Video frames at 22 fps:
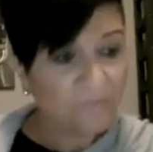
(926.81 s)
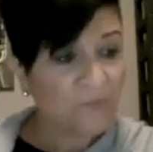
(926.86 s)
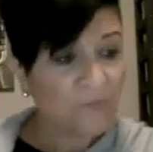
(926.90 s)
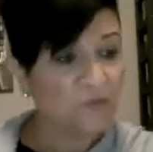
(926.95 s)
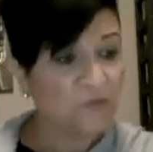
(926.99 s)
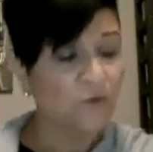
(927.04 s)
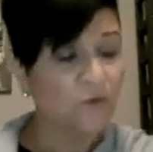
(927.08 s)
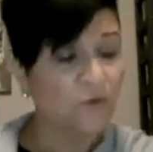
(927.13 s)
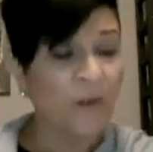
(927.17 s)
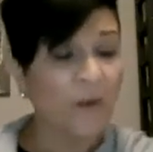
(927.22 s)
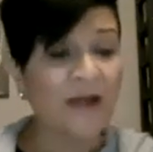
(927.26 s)

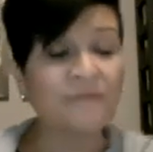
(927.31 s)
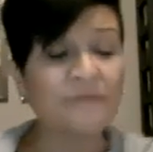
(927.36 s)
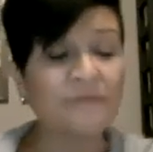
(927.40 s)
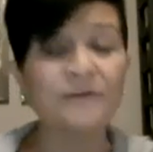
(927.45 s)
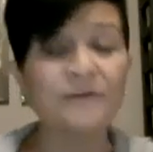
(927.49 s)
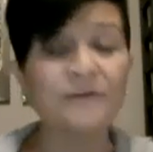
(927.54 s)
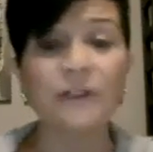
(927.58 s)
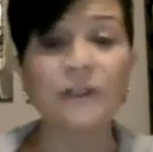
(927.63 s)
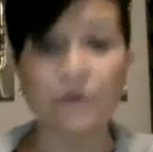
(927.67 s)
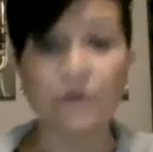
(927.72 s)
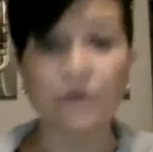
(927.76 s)
So I've
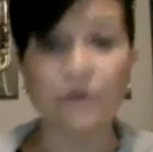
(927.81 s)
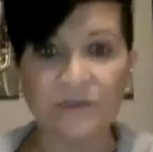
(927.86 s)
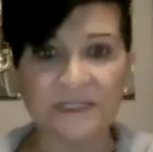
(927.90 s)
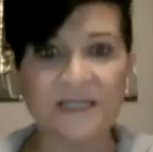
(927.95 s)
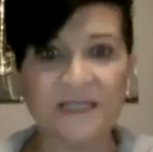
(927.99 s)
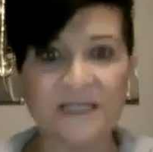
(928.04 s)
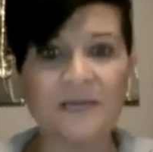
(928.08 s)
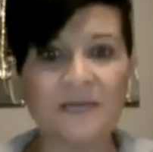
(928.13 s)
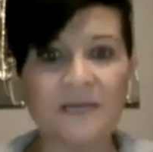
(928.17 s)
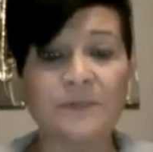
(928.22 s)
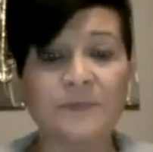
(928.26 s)
learned to
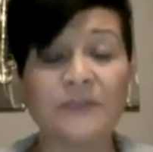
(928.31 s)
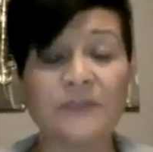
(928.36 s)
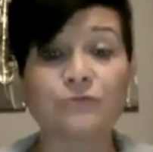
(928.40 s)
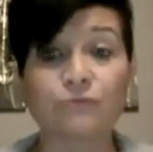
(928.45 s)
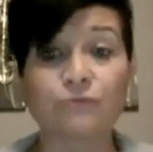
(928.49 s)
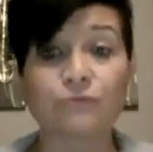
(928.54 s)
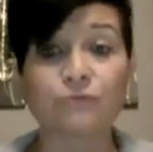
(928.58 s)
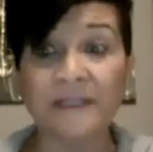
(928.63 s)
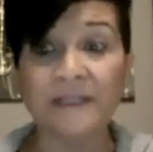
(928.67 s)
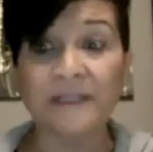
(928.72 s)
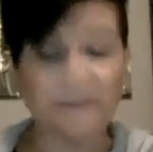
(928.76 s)
keep it
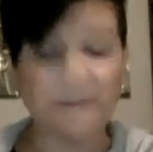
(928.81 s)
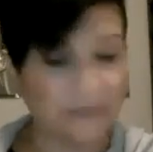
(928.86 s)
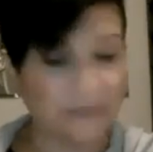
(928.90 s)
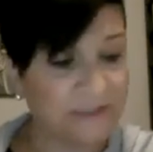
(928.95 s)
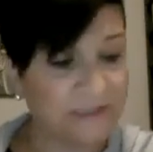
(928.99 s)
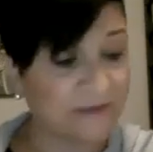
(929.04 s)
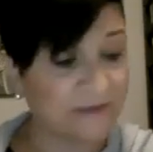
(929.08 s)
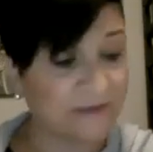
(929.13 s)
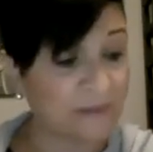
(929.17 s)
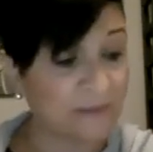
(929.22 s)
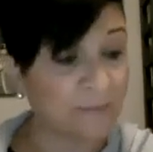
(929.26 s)
really, really
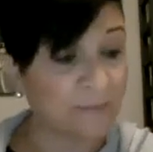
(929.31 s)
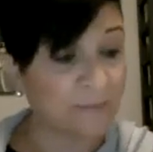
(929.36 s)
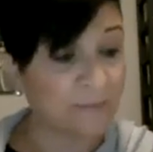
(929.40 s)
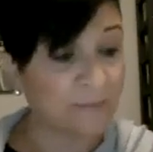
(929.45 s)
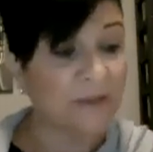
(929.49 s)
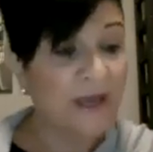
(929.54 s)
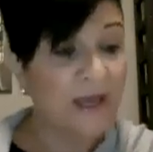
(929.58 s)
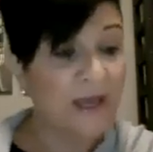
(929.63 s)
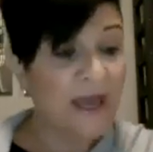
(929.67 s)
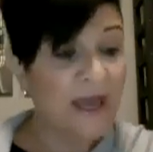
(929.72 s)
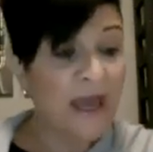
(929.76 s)
simple.
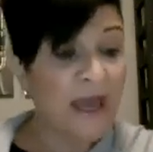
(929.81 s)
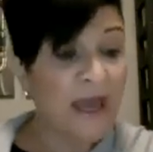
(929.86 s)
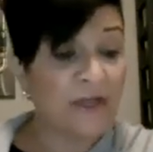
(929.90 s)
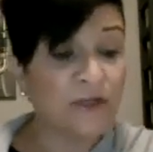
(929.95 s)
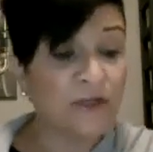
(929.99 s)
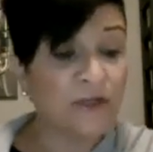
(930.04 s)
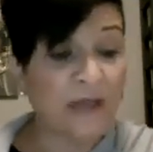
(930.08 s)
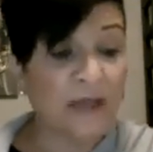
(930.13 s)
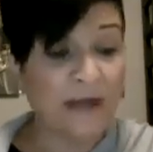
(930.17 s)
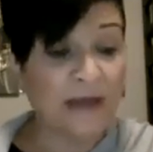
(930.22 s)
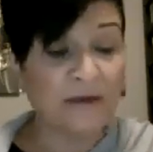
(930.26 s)

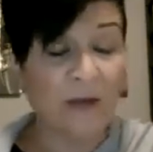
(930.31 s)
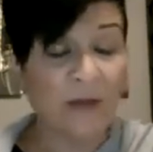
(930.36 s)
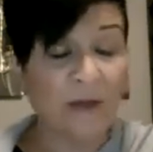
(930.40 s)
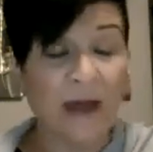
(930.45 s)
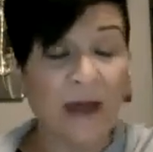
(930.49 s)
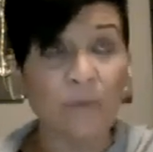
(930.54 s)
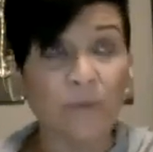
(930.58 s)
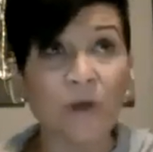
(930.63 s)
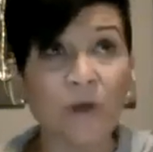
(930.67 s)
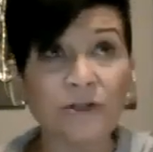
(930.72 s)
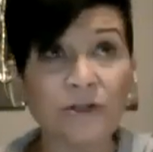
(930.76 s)
And
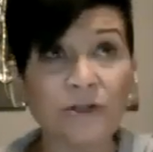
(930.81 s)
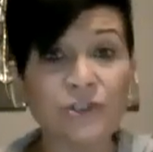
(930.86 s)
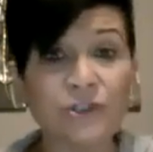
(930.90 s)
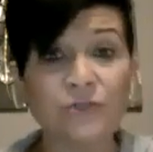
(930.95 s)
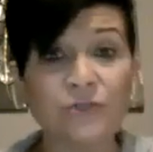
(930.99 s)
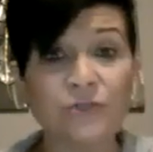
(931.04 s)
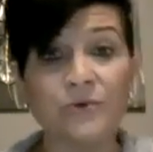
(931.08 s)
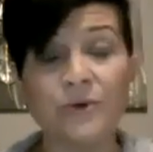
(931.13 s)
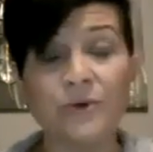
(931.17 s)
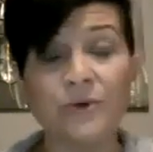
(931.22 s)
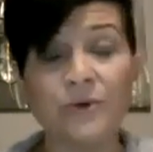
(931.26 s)
I want
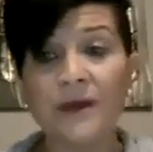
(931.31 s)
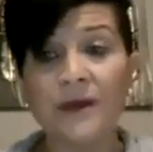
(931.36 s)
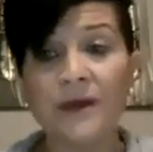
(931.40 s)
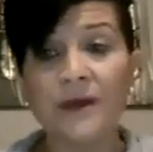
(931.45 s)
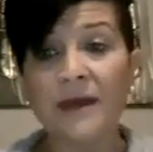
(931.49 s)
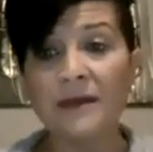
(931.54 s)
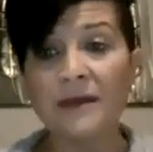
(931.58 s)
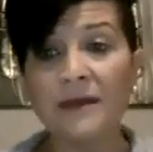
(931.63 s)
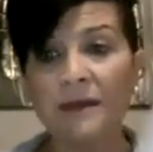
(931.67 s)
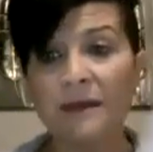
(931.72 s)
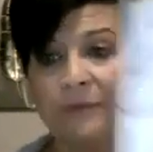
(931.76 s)
you,
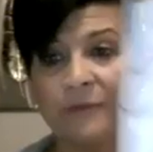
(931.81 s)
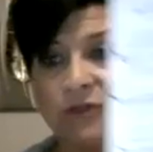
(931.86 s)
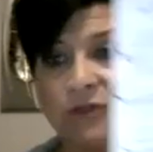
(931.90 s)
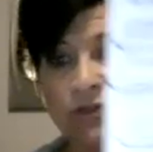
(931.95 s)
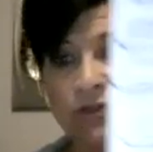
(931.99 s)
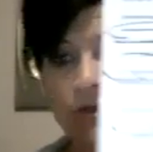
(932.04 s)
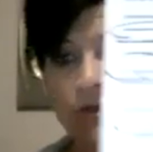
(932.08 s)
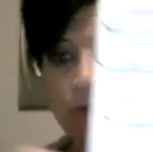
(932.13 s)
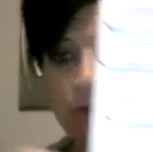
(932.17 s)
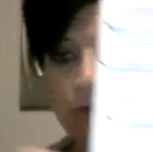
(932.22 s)
and I'm going to show you